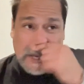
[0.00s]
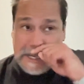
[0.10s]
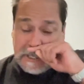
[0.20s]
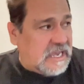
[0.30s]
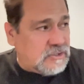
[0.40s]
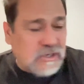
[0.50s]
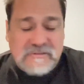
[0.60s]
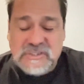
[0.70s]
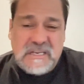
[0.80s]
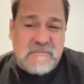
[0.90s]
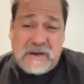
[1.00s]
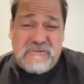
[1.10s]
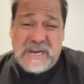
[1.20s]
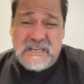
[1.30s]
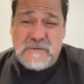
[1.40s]
better. Andrew, I was thinking about
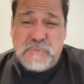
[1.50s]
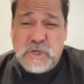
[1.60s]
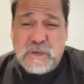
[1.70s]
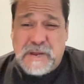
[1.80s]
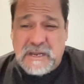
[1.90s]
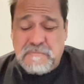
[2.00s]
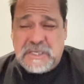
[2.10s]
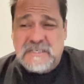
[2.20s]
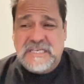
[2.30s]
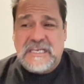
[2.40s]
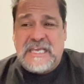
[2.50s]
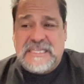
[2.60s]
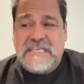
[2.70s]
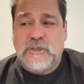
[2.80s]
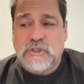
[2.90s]
writing a book about it because I
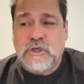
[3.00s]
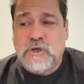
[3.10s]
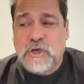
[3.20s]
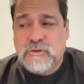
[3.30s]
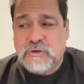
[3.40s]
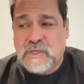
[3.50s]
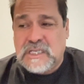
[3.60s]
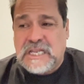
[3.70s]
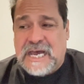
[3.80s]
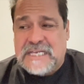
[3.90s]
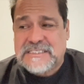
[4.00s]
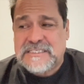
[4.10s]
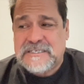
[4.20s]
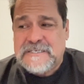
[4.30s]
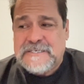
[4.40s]
think you do go through a lot
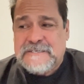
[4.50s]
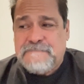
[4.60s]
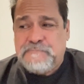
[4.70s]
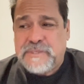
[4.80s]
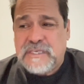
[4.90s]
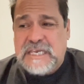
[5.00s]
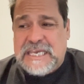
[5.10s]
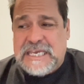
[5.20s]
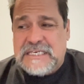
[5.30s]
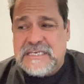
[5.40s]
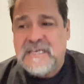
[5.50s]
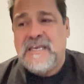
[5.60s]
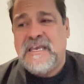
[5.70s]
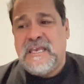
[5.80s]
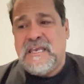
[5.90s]
in
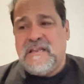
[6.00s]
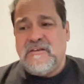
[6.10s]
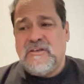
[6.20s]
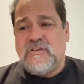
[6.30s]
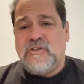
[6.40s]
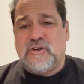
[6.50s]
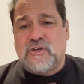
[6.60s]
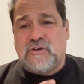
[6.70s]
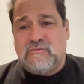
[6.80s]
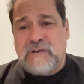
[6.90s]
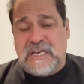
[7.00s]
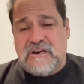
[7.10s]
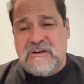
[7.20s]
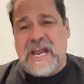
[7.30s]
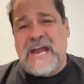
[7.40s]
your
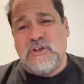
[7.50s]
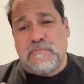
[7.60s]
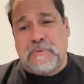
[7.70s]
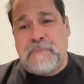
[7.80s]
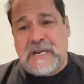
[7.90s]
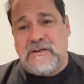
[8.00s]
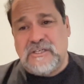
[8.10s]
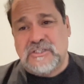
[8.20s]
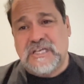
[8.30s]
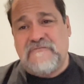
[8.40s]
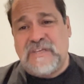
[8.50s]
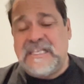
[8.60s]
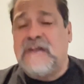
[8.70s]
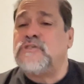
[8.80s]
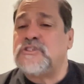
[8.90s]
career. How do you prepare yourself? And
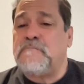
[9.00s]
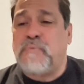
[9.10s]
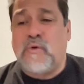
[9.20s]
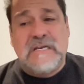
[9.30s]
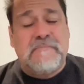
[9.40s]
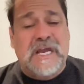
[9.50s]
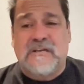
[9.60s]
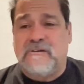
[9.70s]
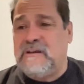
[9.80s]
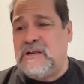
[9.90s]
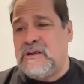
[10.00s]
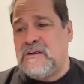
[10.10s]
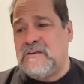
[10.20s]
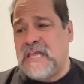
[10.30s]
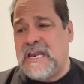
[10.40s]
there was a point in my
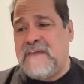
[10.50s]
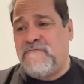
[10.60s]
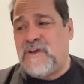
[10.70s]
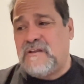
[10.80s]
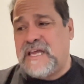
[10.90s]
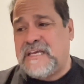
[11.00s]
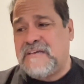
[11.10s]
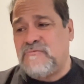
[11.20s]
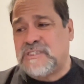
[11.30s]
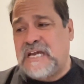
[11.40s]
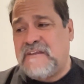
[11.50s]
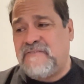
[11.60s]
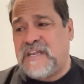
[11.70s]
career that I felt like it was kind of